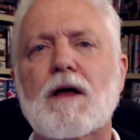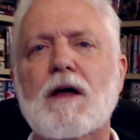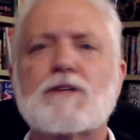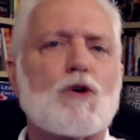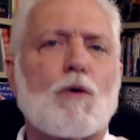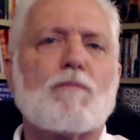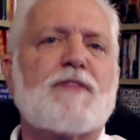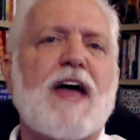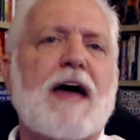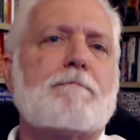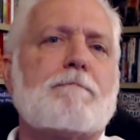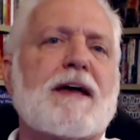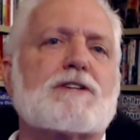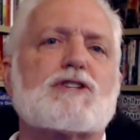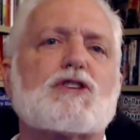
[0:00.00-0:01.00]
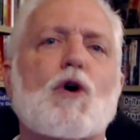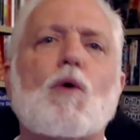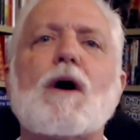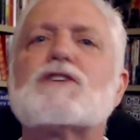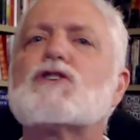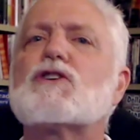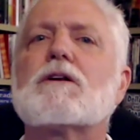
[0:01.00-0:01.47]
So that begs the
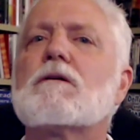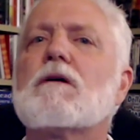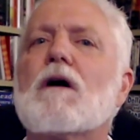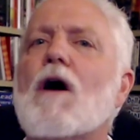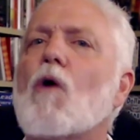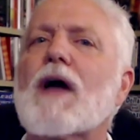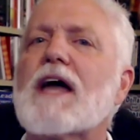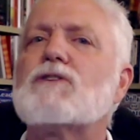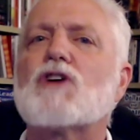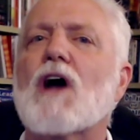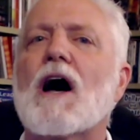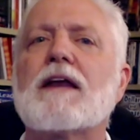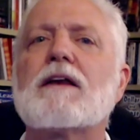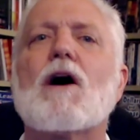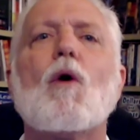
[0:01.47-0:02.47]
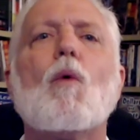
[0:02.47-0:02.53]
question, okay, John,